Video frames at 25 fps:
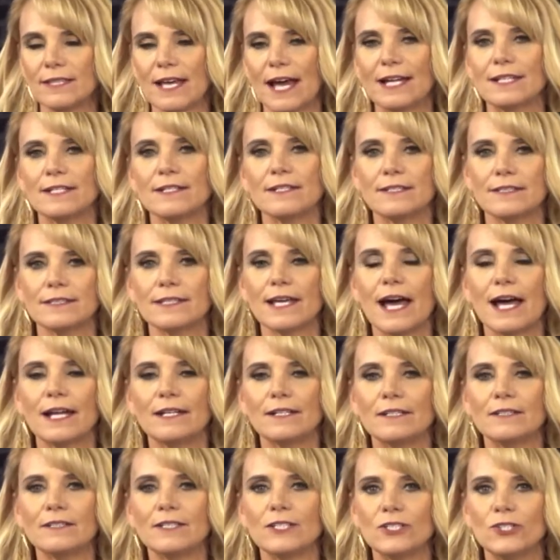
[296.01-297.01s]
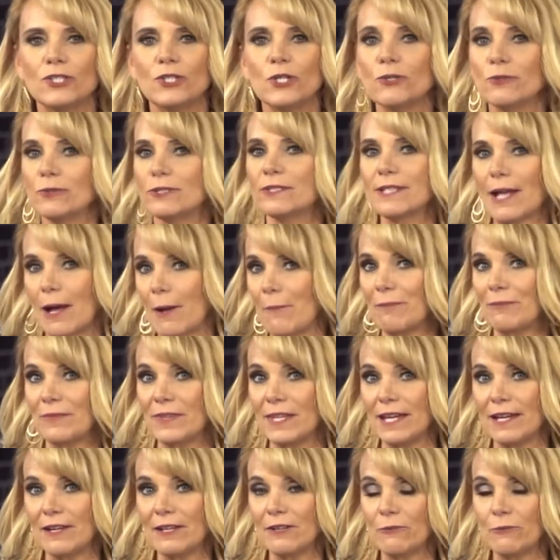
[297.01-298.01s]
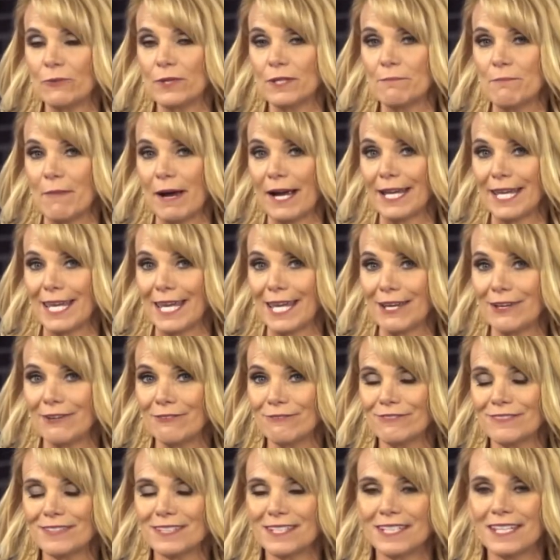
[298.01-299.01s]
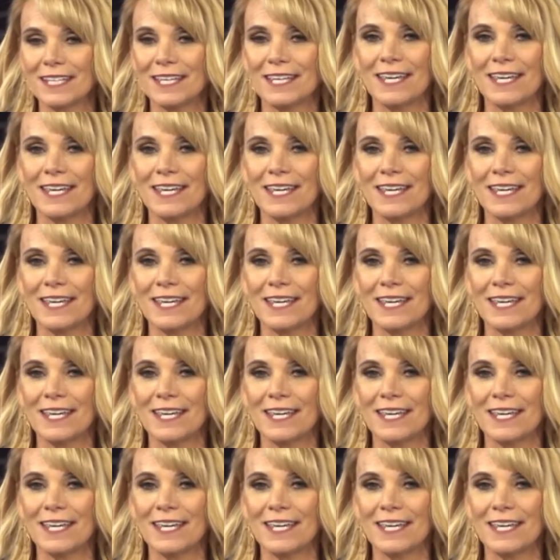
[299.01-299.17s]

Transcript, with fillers: I decided to do something with my gift.